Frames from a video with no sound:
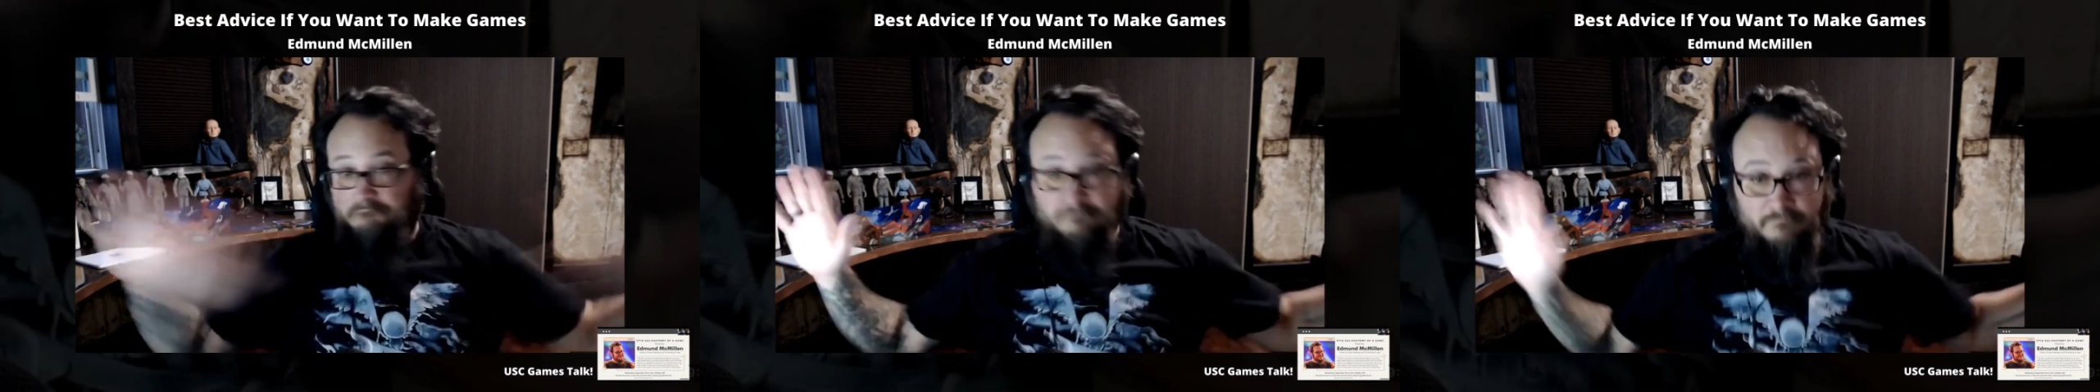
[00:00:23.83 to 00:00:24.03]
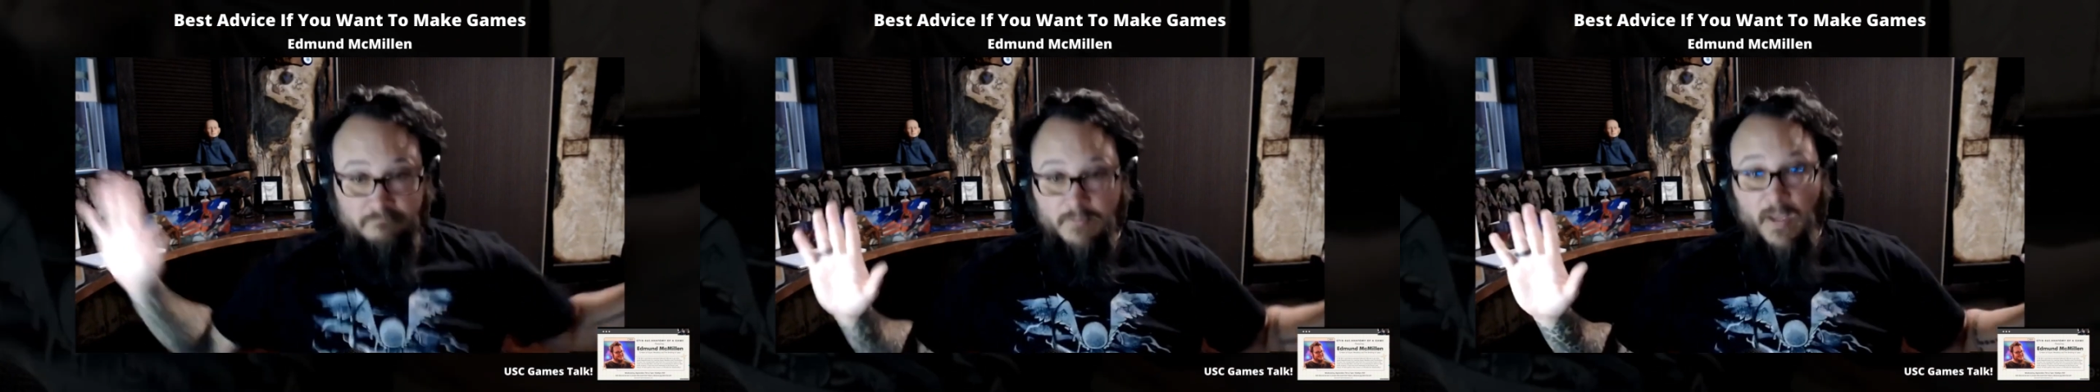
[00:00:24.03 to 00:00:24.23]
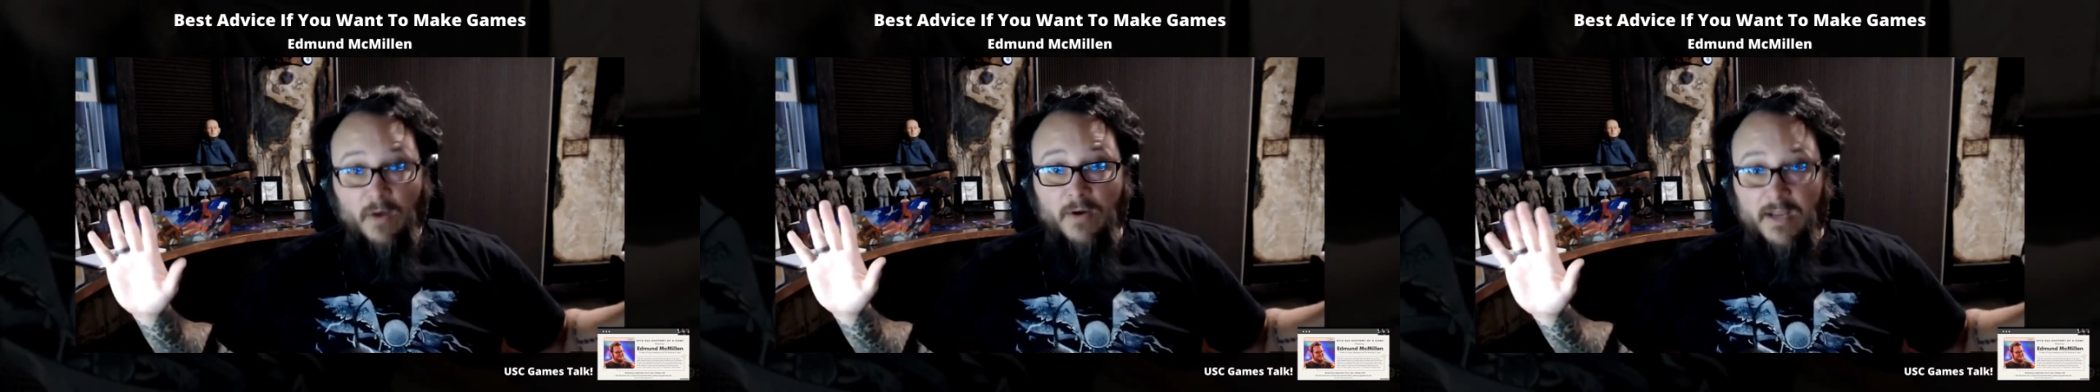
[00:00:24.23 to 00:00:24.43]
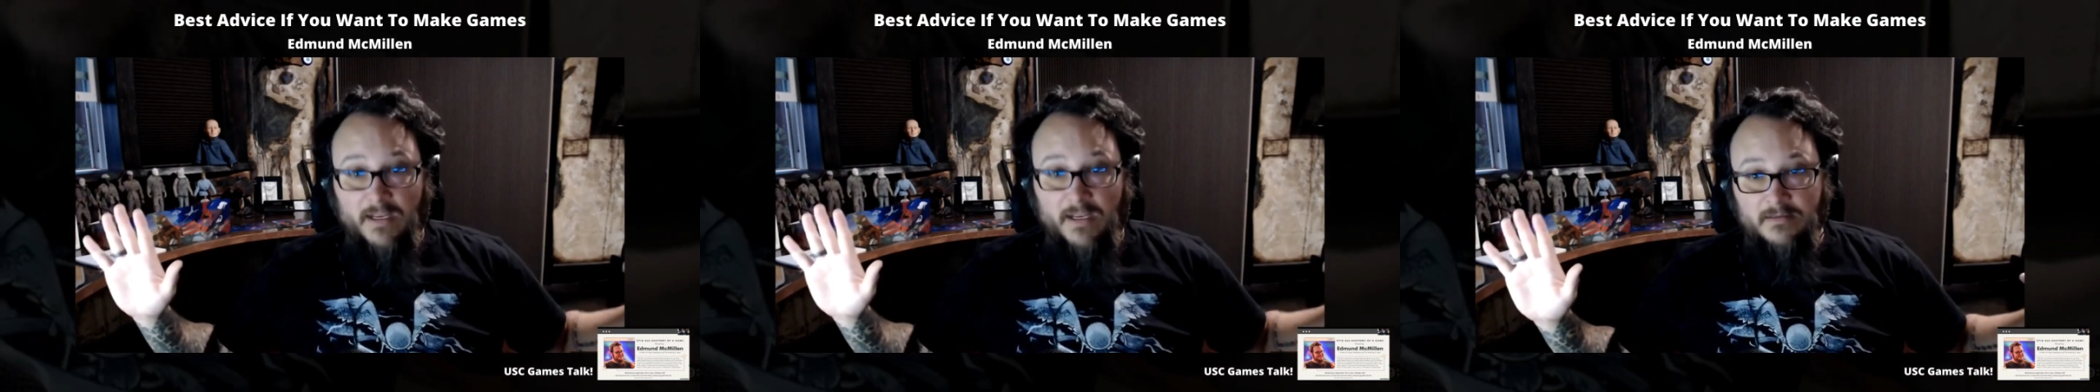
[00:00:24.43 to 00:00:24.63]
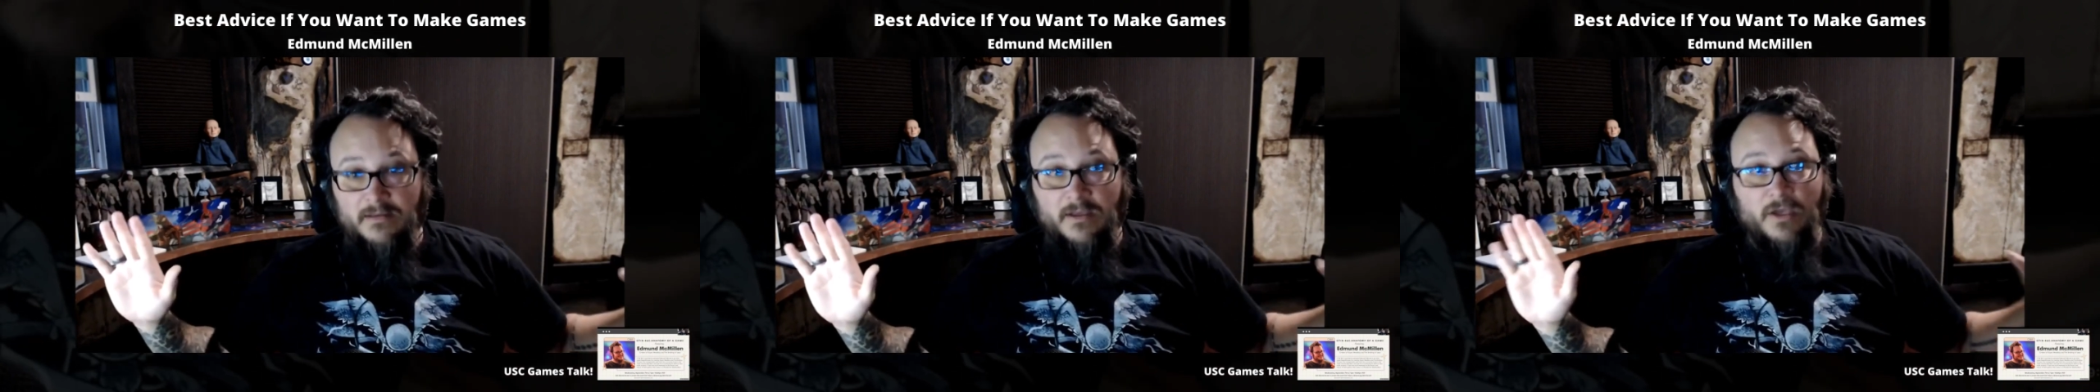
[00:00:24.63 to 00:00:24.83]

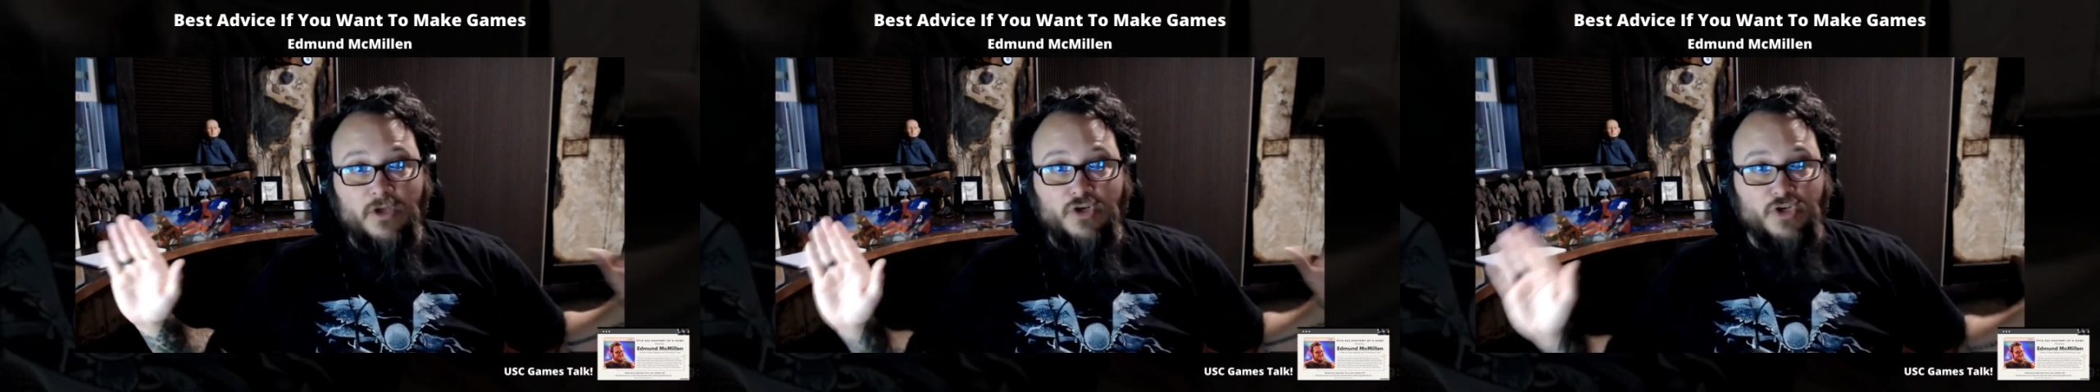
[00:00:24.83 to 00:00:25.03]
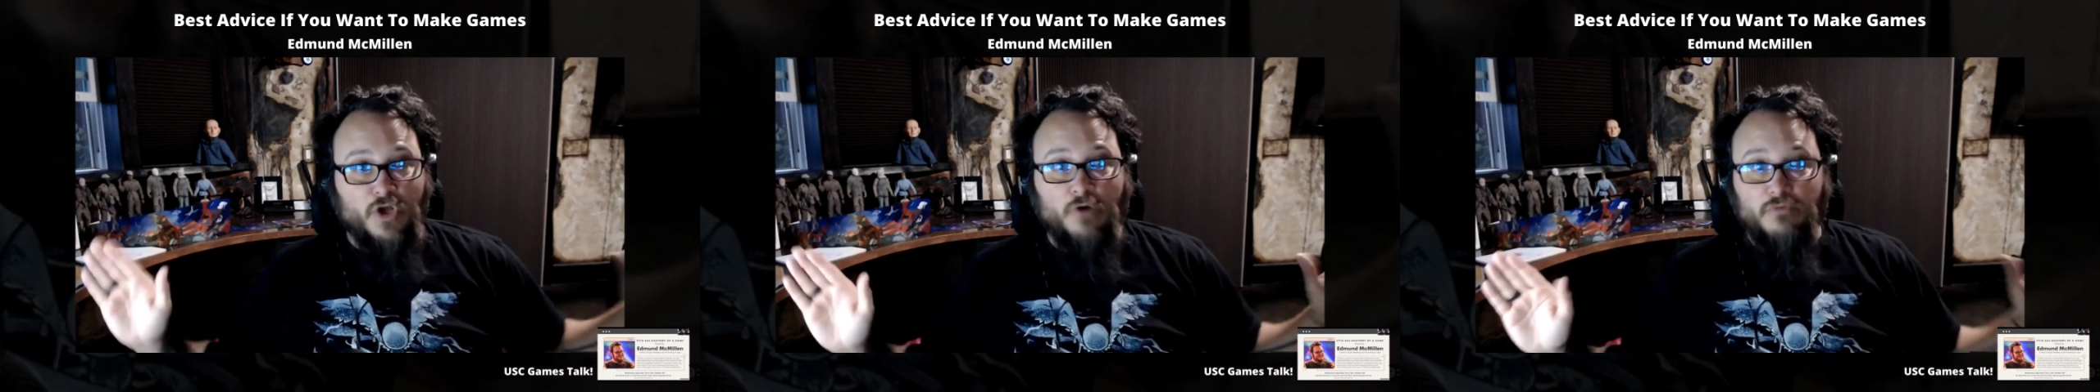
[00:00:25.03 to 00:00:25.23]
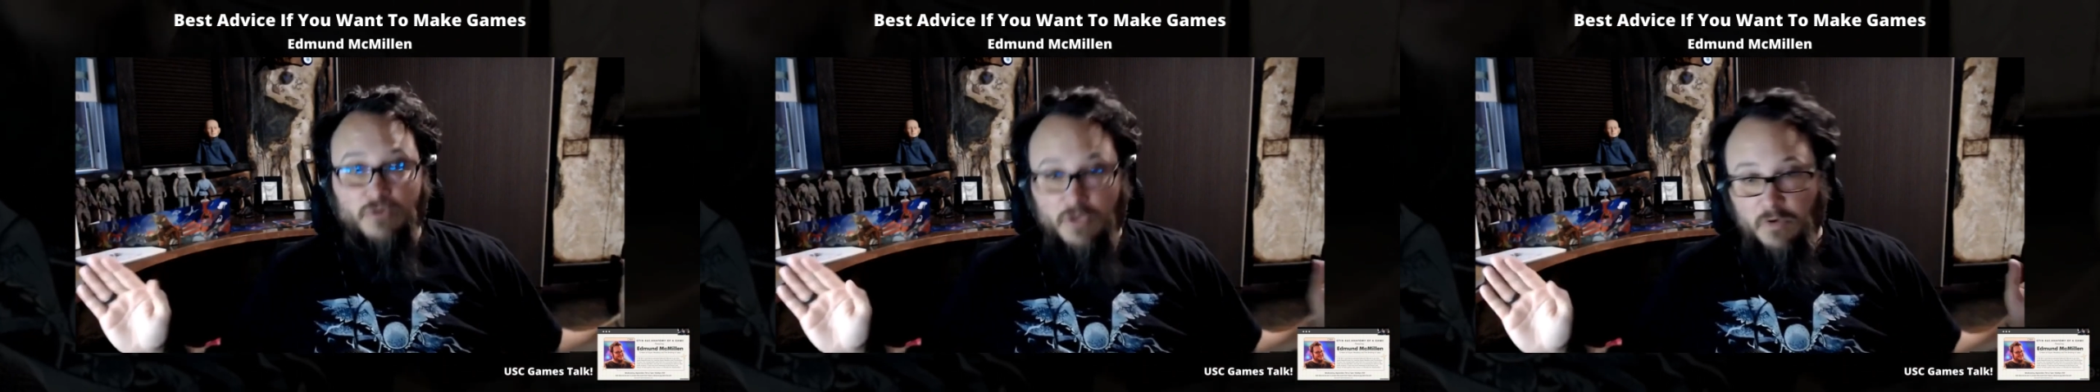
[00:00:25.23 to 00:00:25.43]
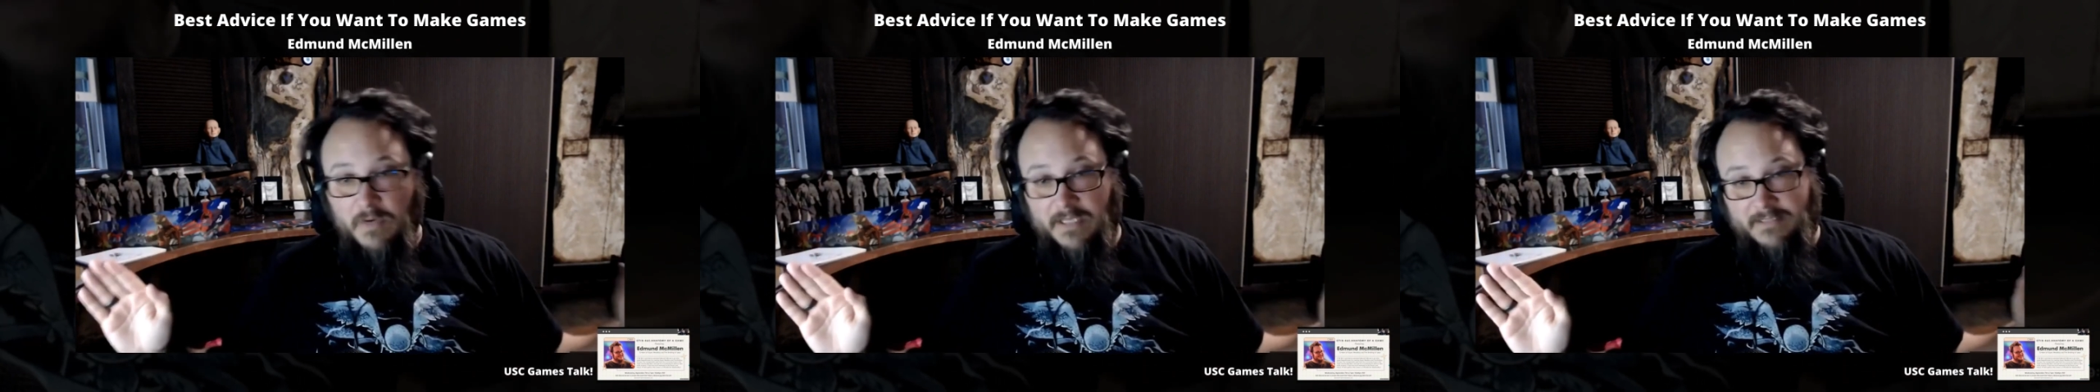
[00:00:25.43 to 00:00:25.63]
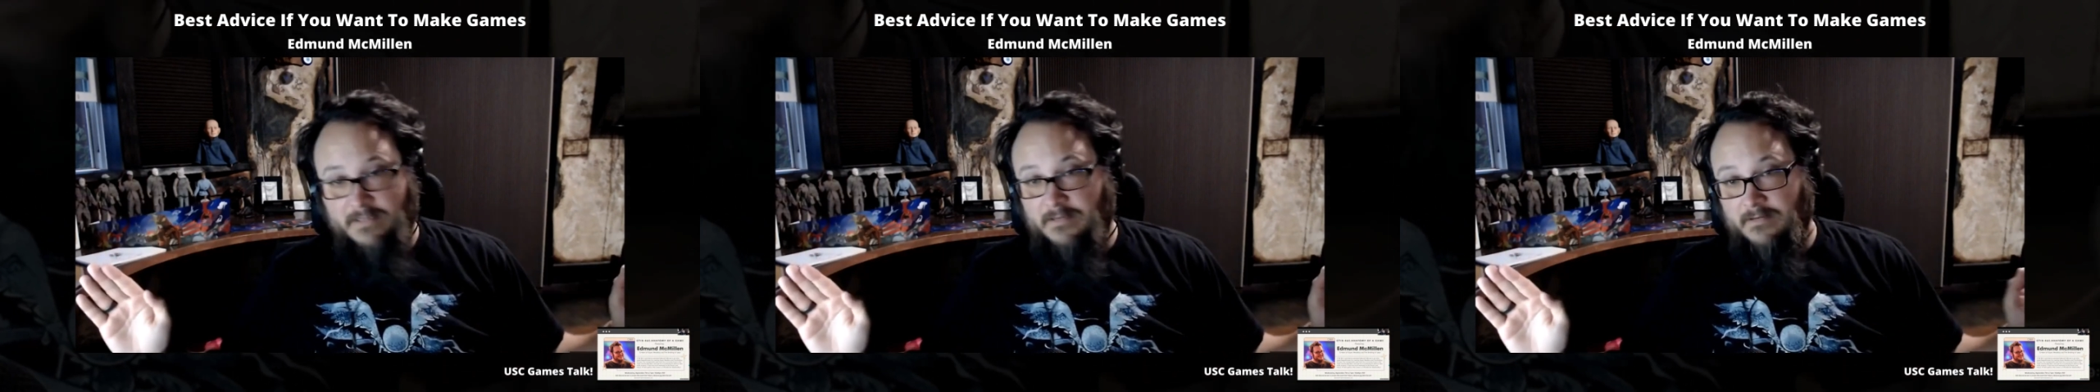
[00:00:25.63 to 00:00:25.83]
Period. Don't do
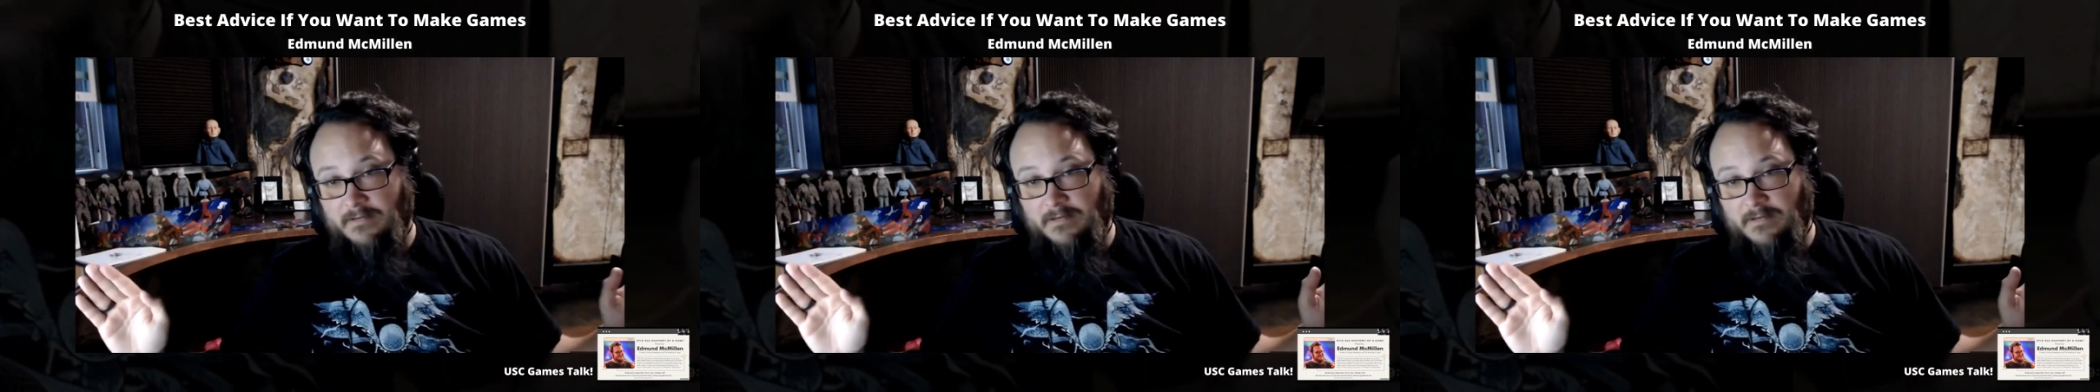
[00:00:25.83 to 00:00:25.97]
it.